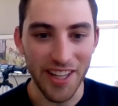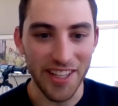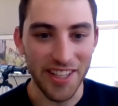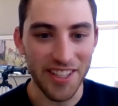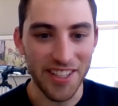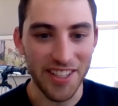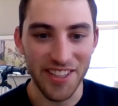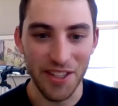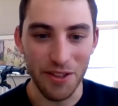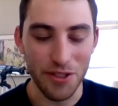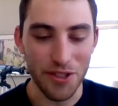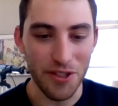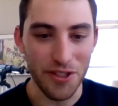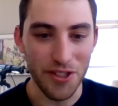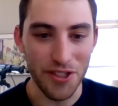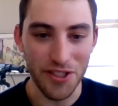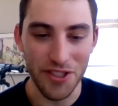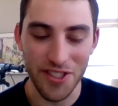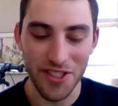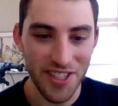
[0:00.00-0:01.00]
Like those are
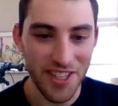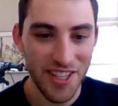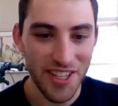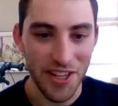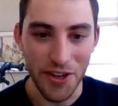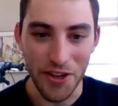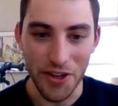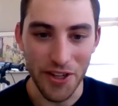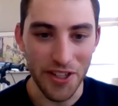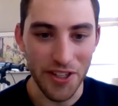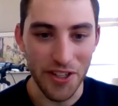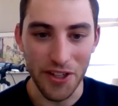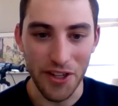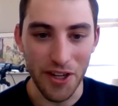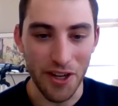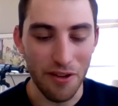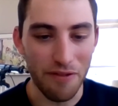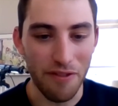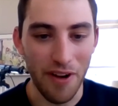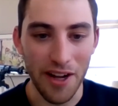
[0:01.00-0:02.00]
just, you're
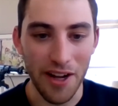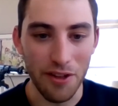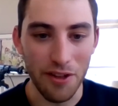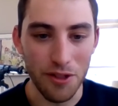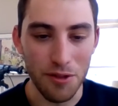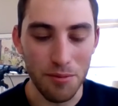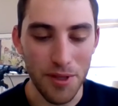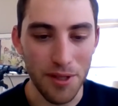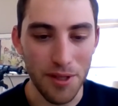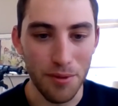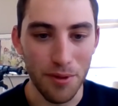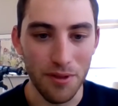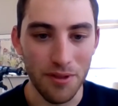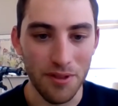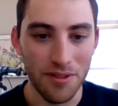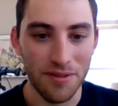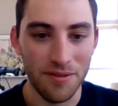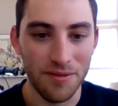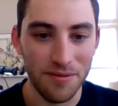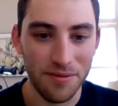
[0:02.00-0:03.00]
going to find those people.